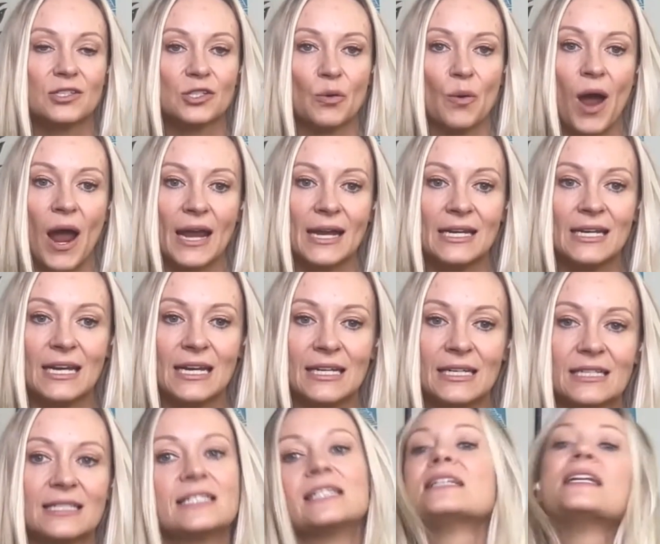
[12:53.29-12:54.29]
So I
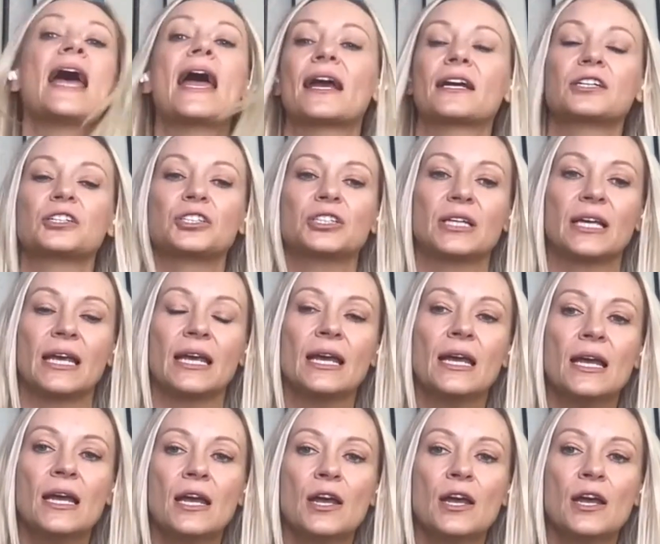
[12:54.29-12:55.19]
needed to actually